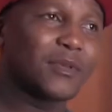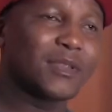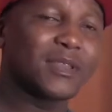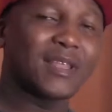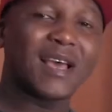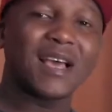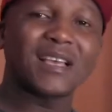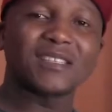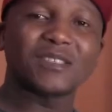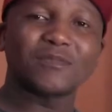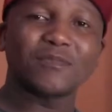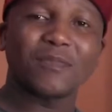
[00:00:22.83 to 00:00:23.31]

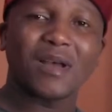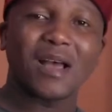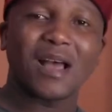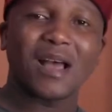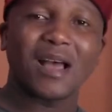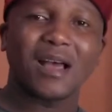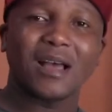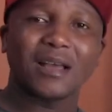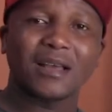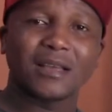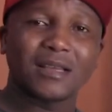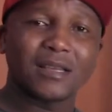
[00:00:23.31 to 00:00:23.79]
That's
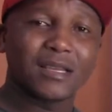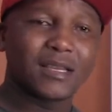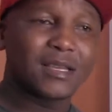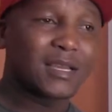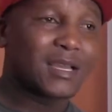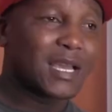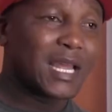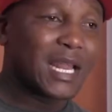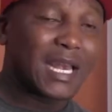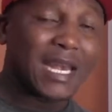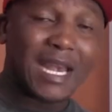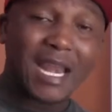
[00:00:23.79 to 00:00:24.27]
my
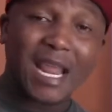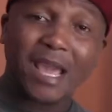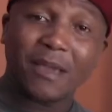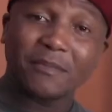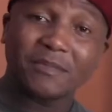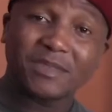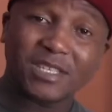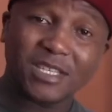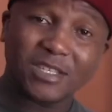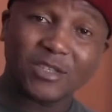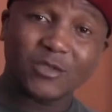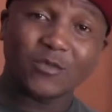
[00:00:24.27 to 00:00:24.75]

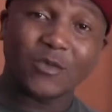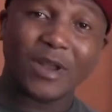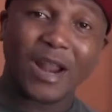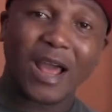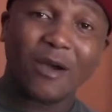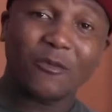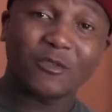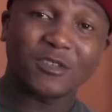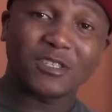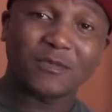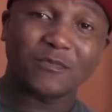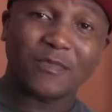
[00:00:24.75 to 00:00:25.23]
name since when
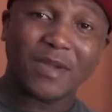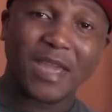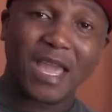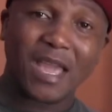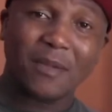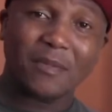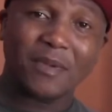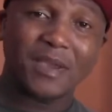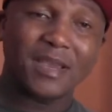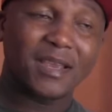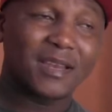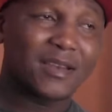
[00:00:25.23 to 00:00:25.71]
I was a
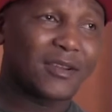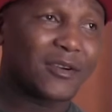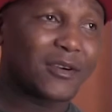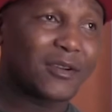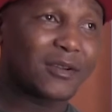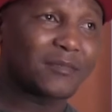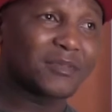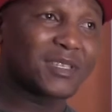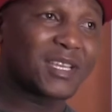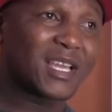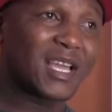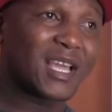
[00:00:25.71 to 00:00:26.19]
baby, you know what
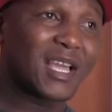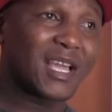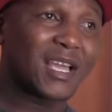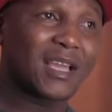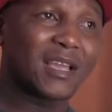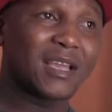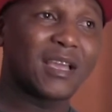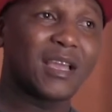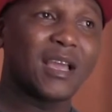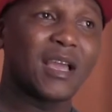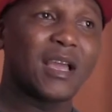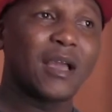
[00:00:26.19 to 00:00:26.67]
I'm saying?
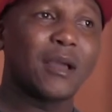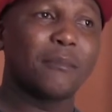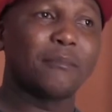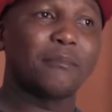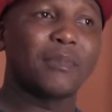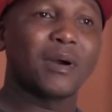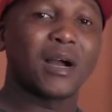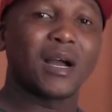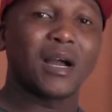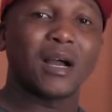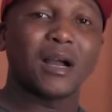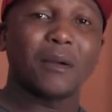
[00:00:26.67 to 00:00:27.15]

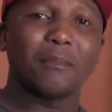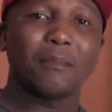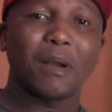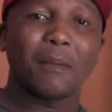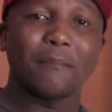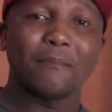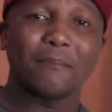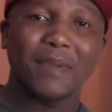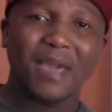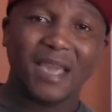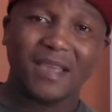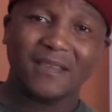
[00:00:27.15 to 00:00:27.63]
But
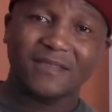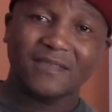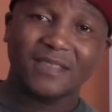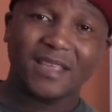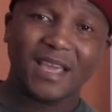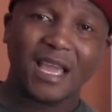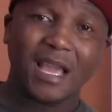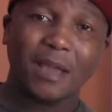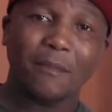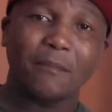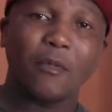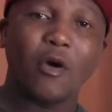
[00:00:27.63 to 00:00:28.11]
my base
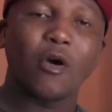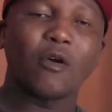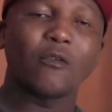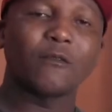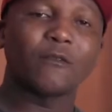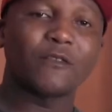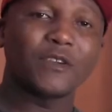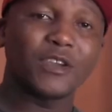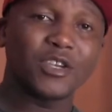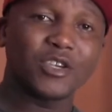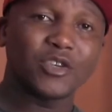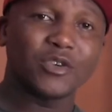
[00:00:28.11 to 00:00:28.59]
name, my
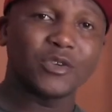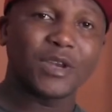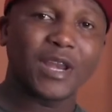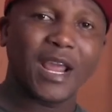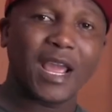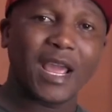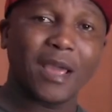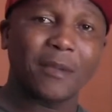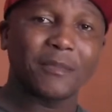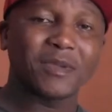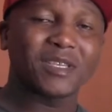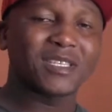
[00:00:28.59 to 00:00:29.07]
official
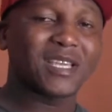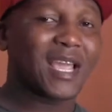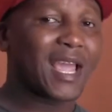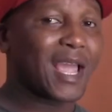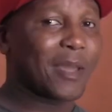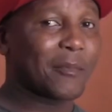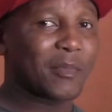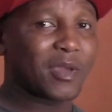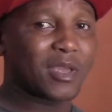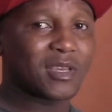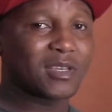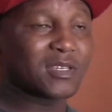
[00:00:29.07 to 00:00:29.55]
name is
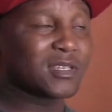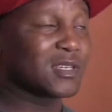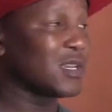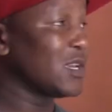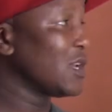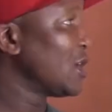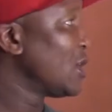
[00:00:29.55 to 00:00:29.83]
Hamish.